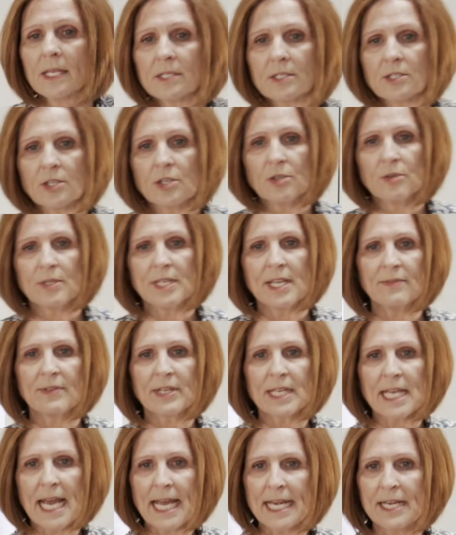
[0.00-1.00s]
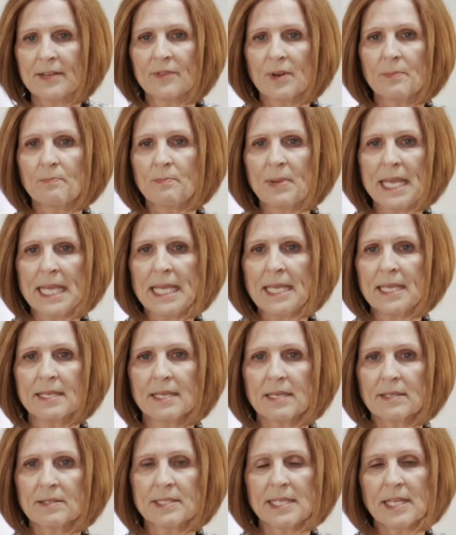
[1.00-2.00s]
to give it kind of a
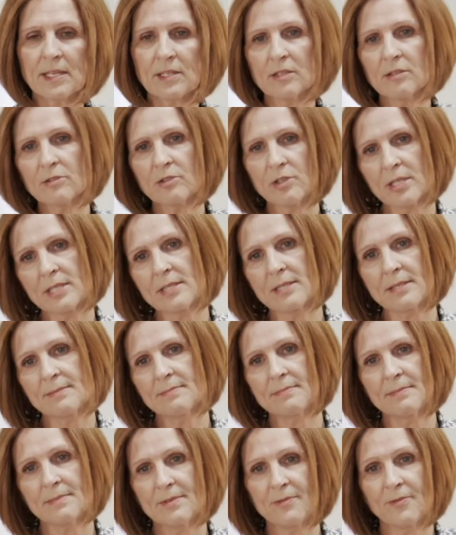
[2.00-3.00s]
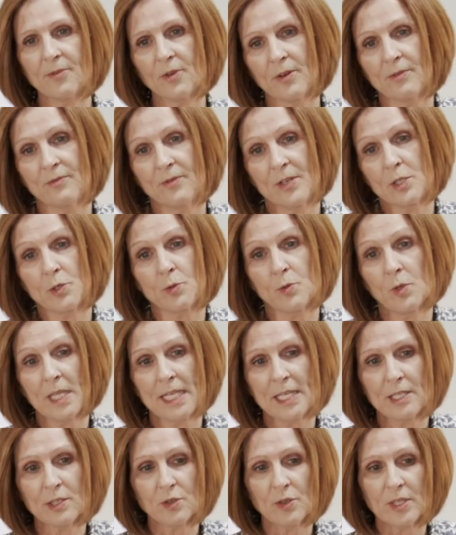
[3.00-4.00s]
pink center, just for visual
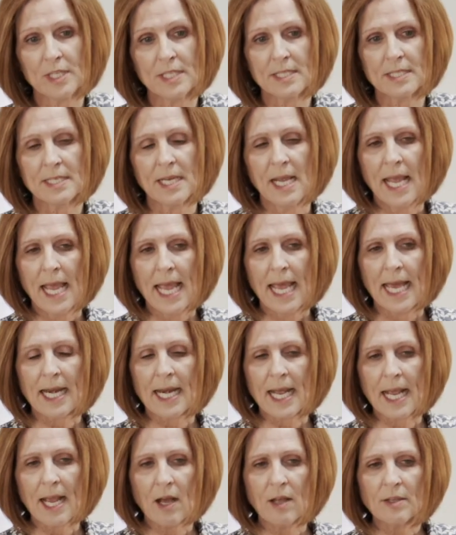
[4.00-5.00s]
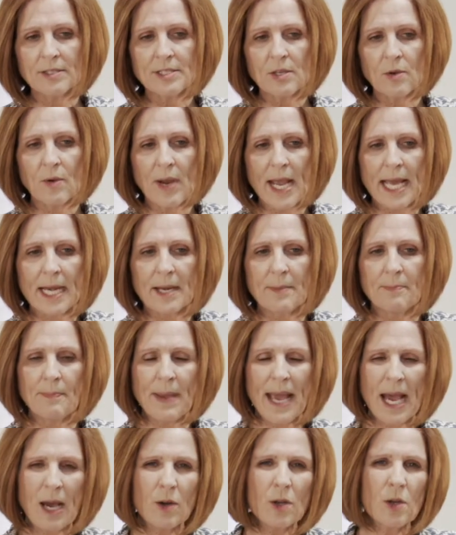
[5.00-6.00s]
interest. And I also add
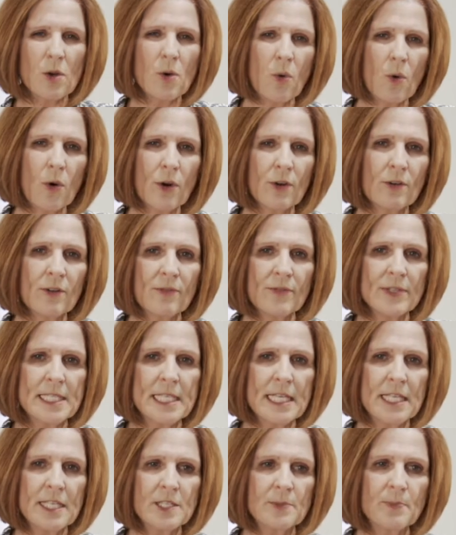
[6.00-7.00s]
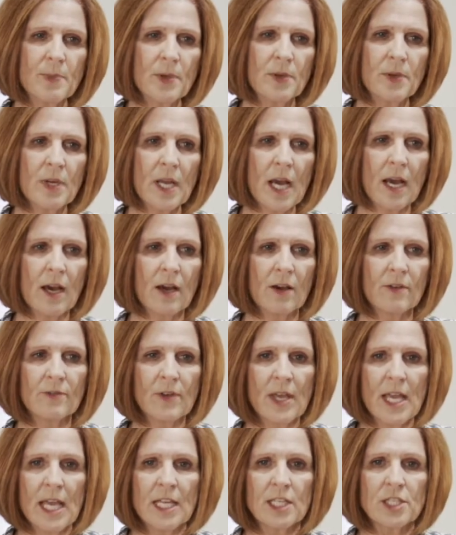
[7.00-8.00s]
about 1/4 teaspoon of
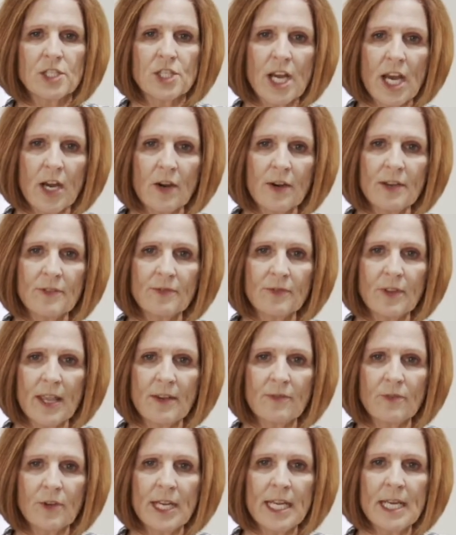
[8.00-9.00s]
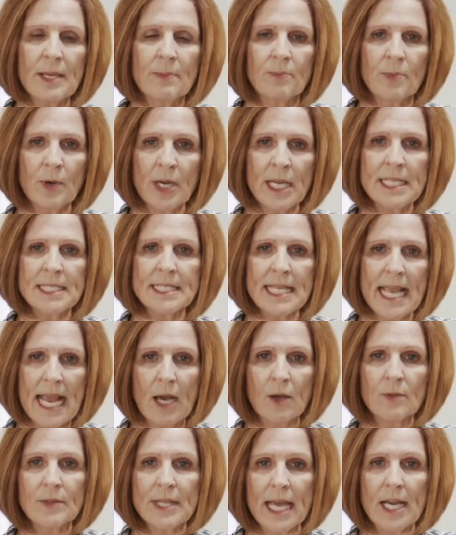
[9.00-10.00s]
cherry flavoring. It brings
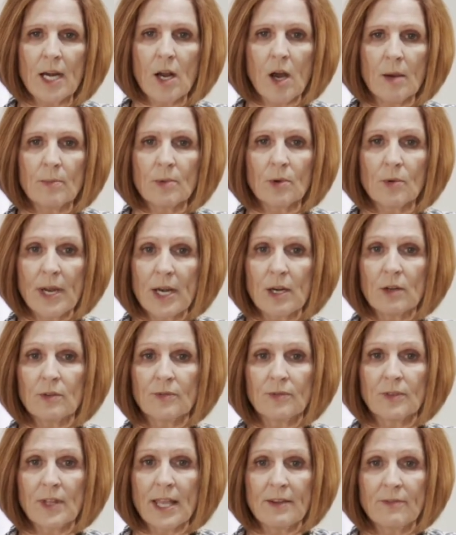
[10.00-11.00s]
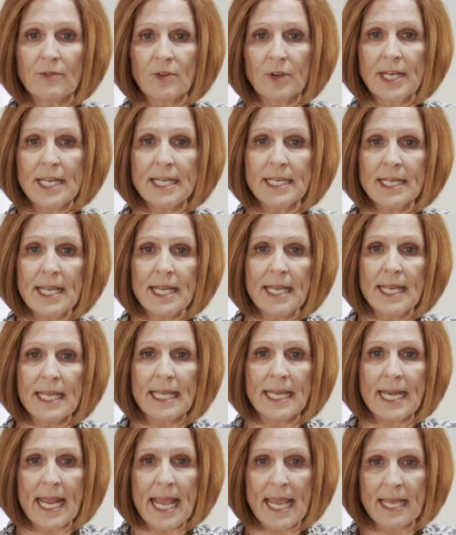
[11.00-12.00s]
out that amaretto flavoring,
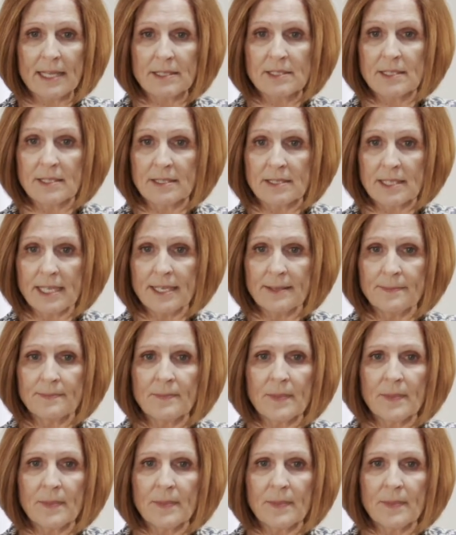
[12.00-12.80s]
enhances it.